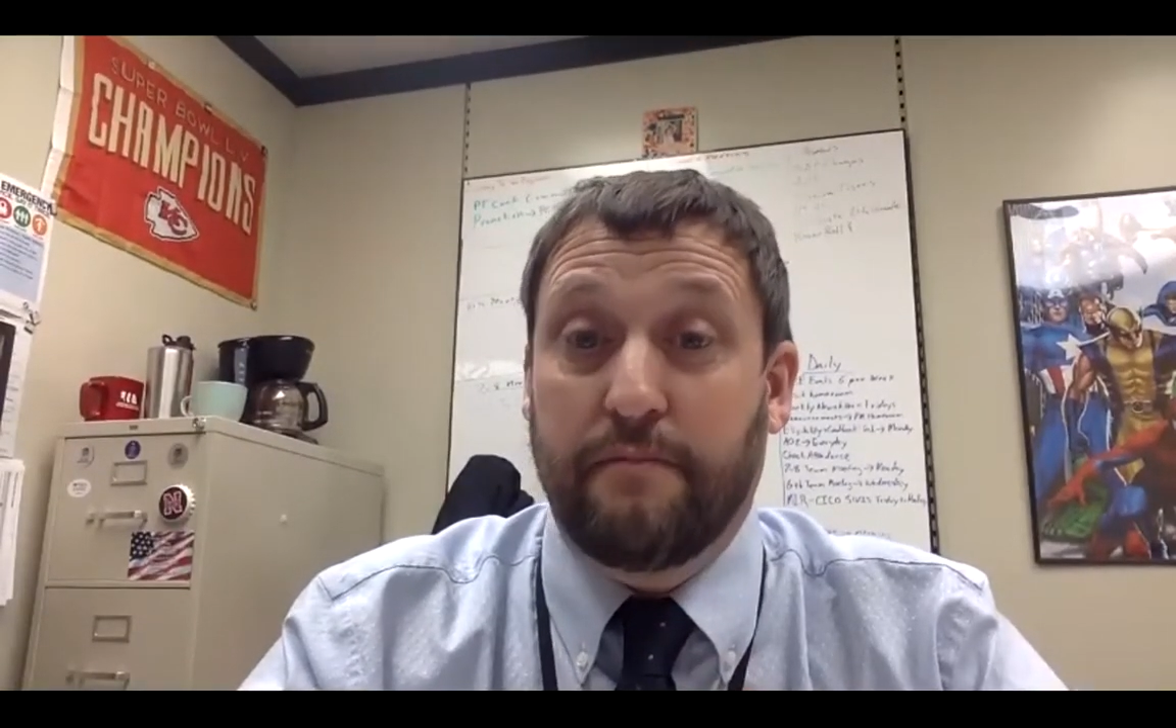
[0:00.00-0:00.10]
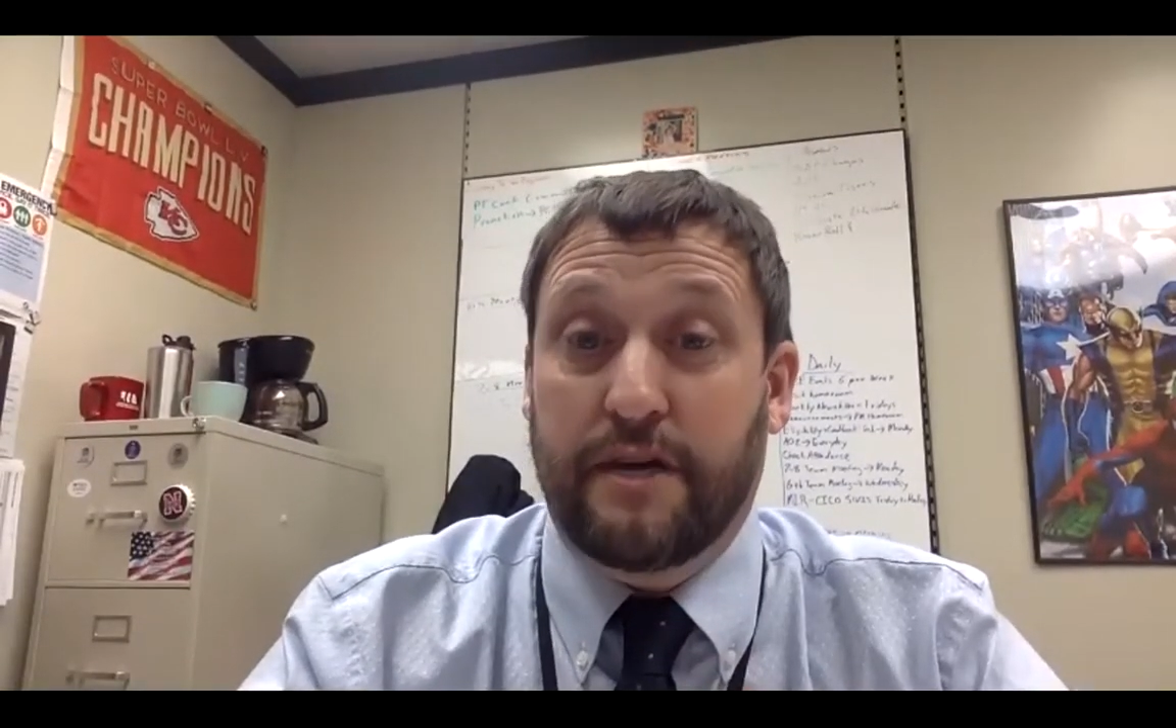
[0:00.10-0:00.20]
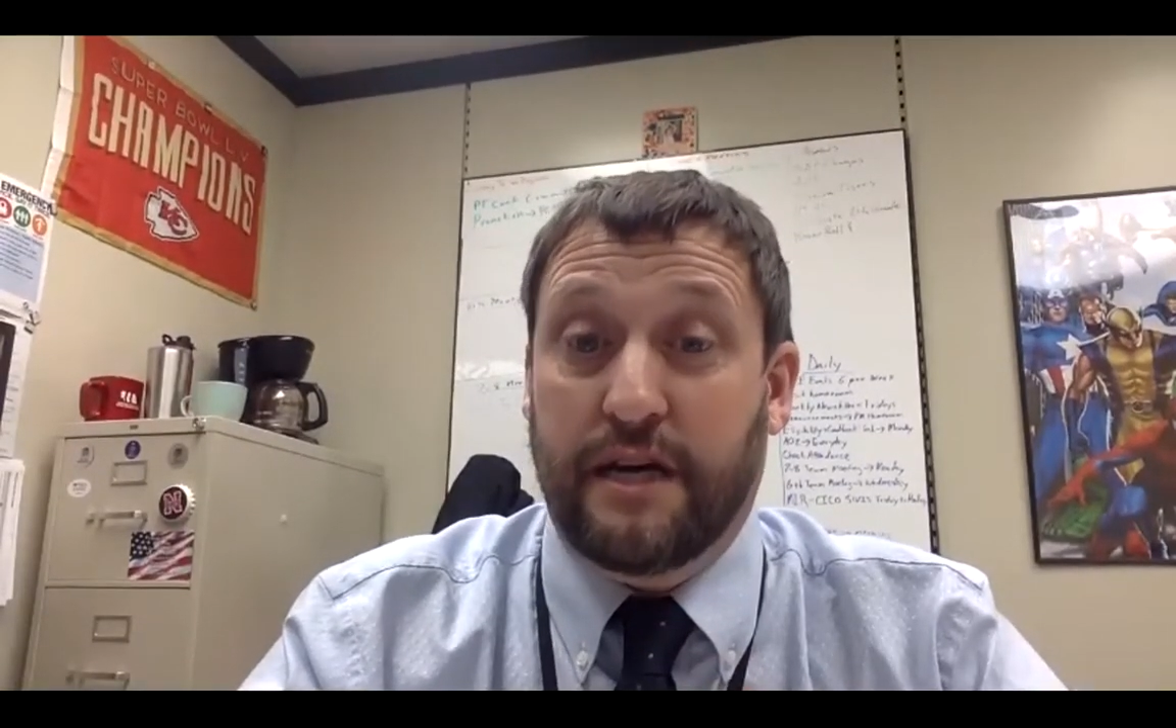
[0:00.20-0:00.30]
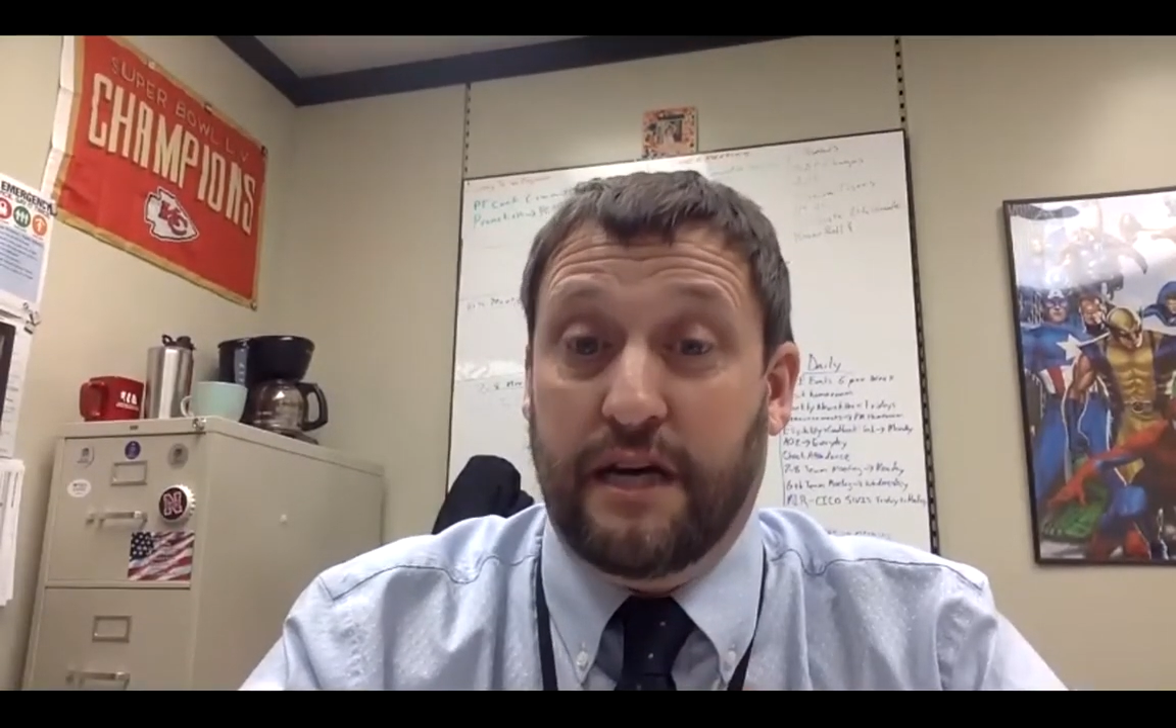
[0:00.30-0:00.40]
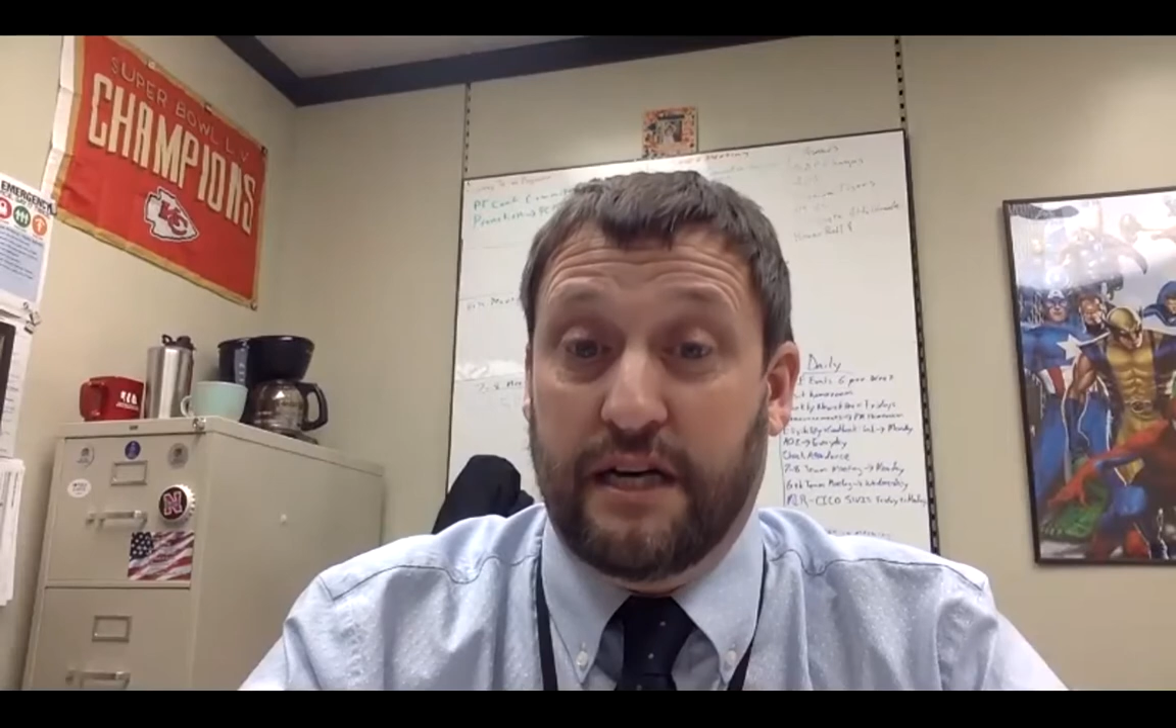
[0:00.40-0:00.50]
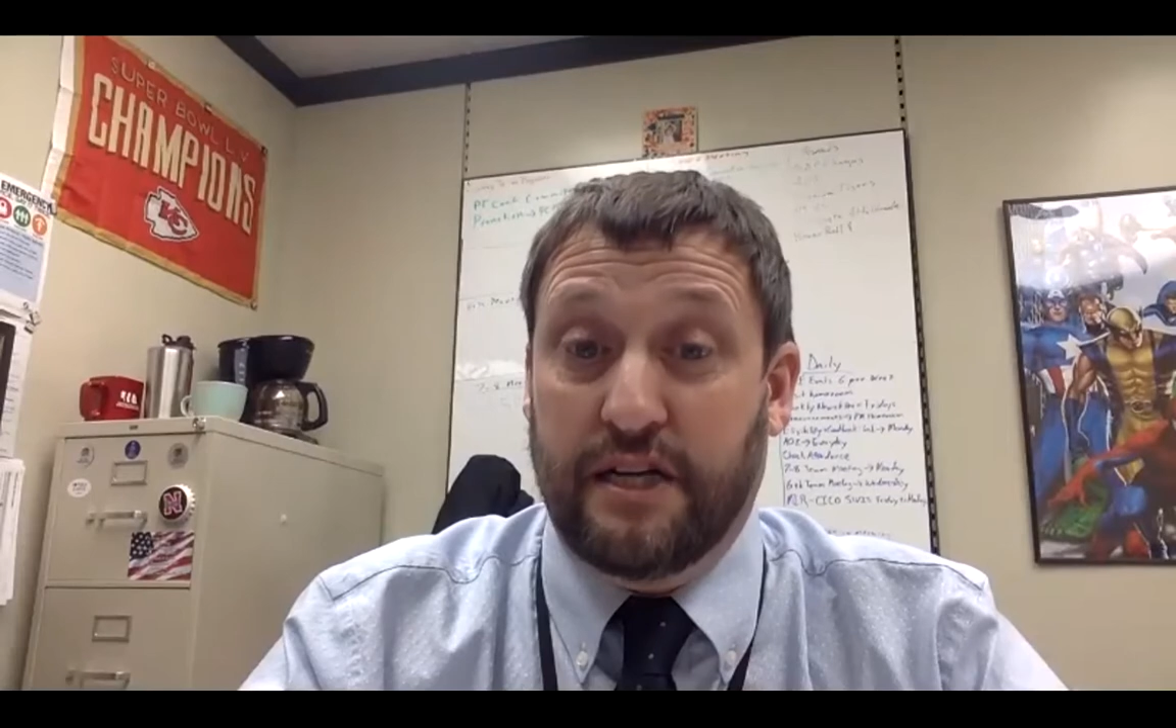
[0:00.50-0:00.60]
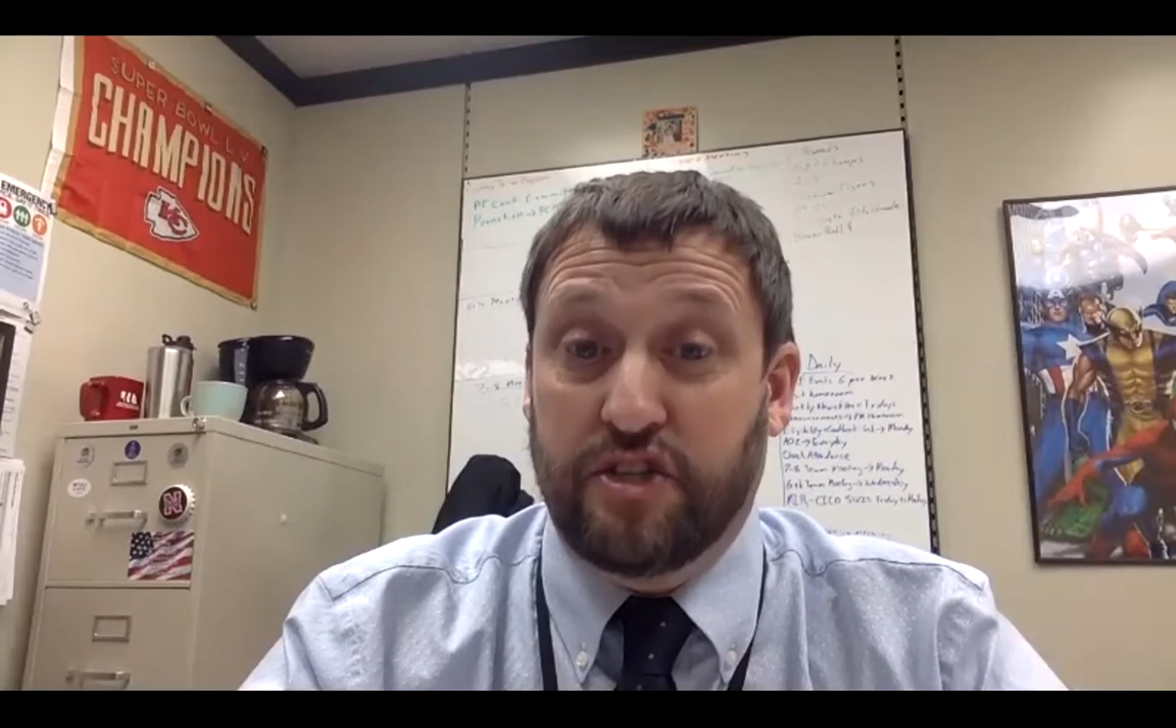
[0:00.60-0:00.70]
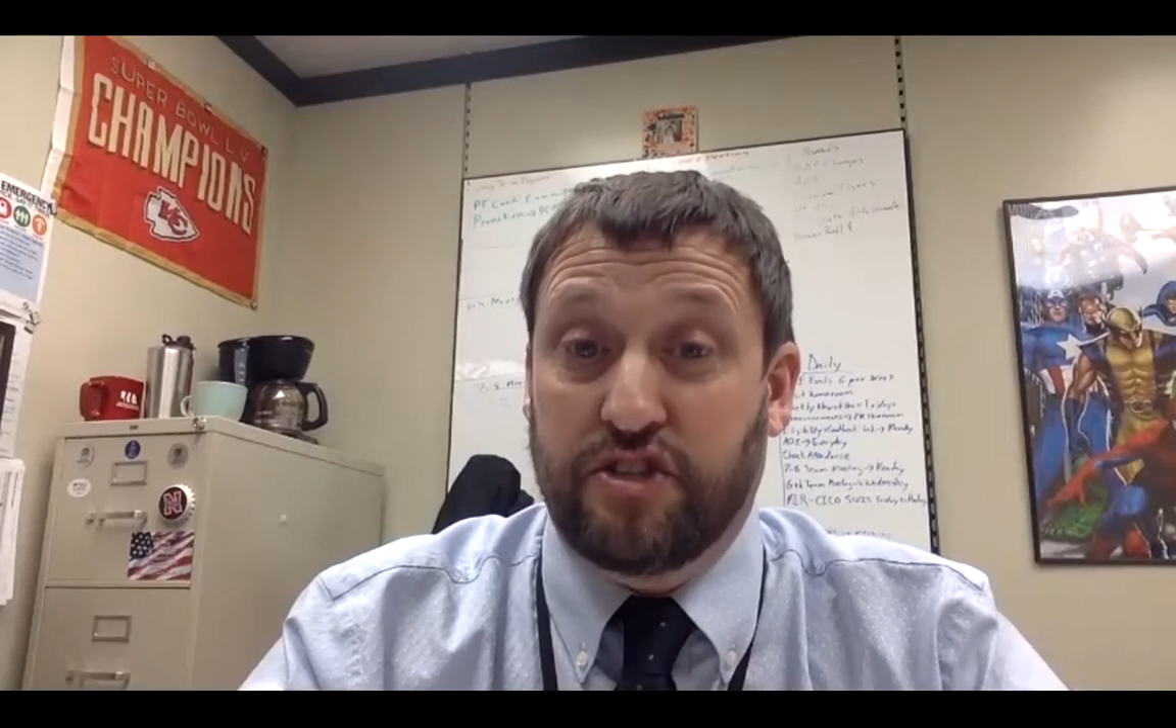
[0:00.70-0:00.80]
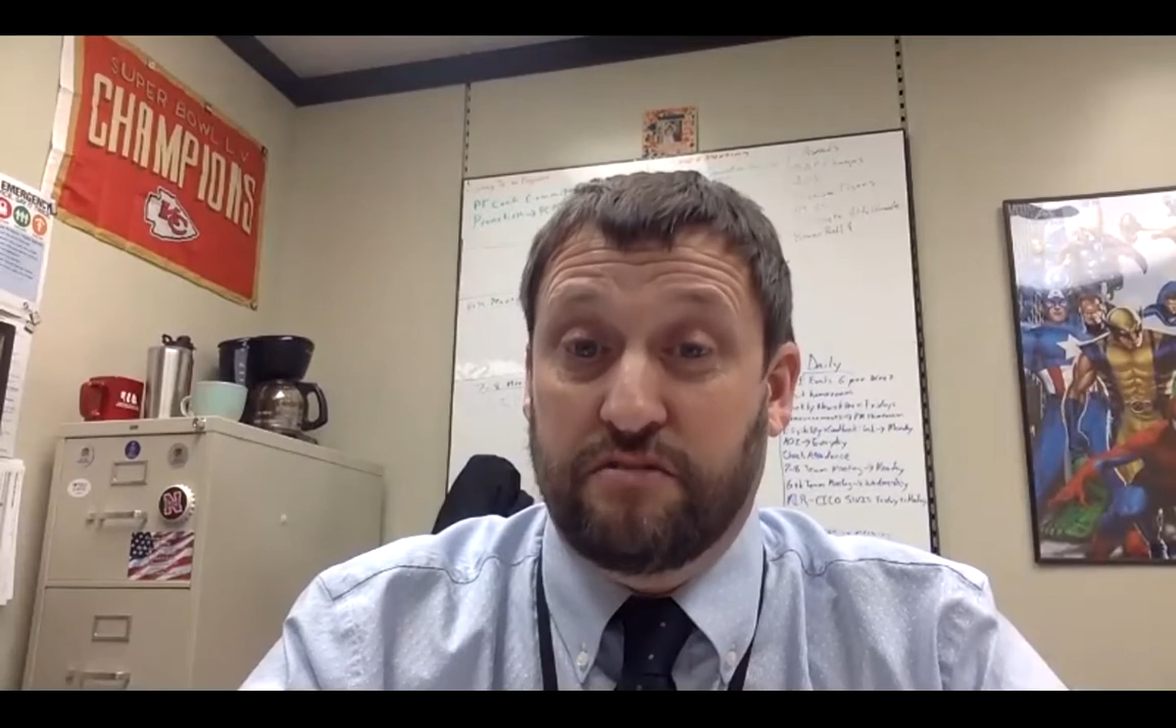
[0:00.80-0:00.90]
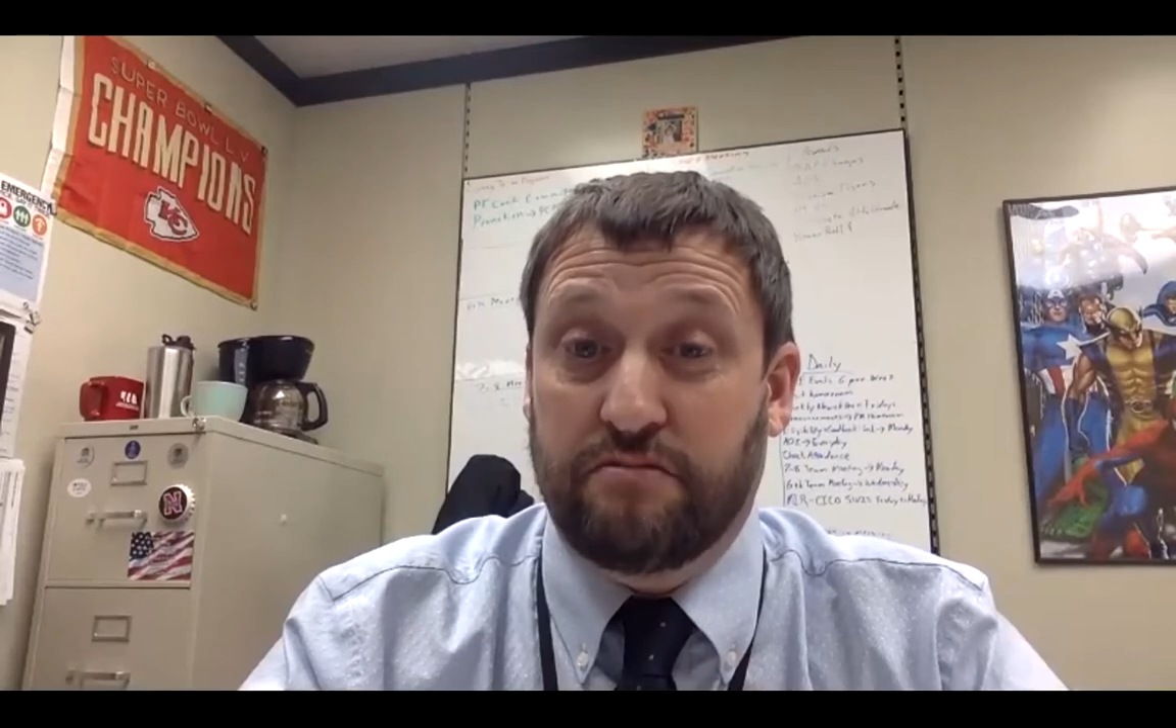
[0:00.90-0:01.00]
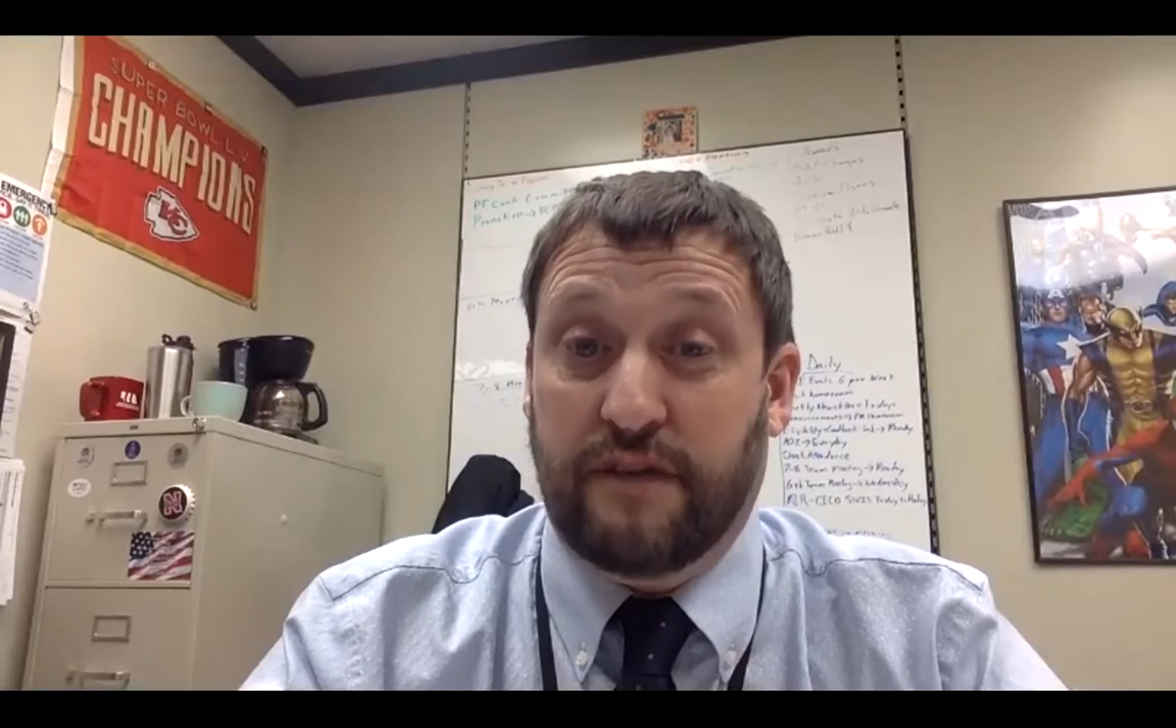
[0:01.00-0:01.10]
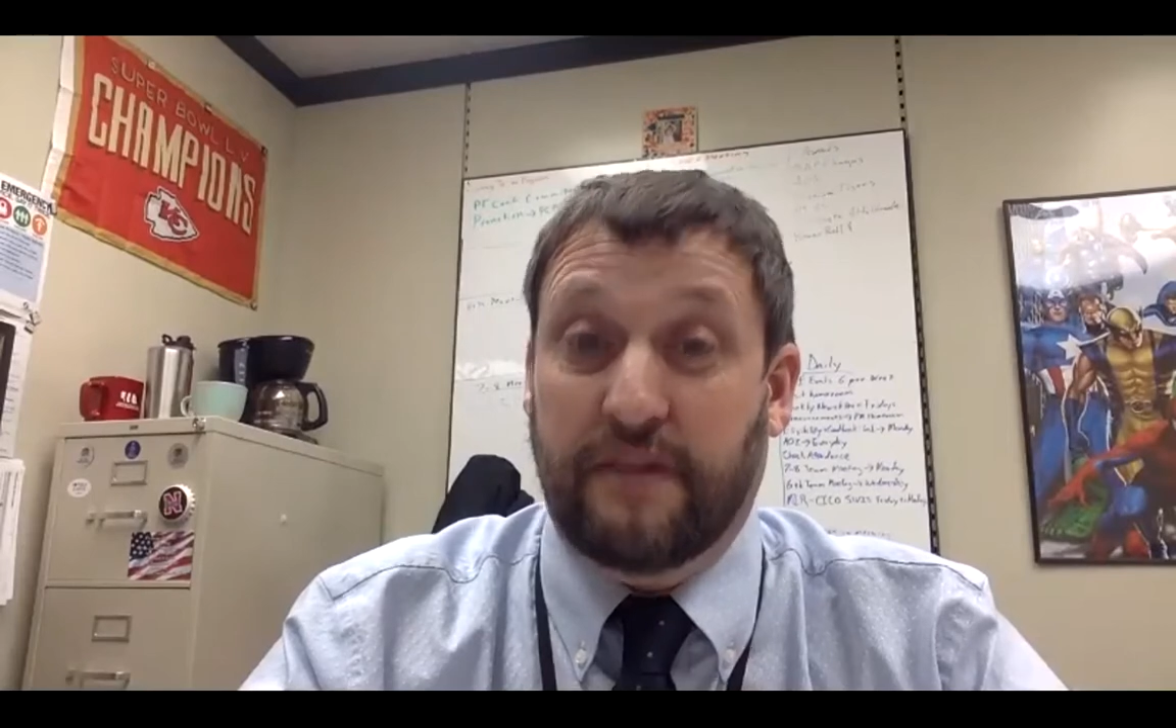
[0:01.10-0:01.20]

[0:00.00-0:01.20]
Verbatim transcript: because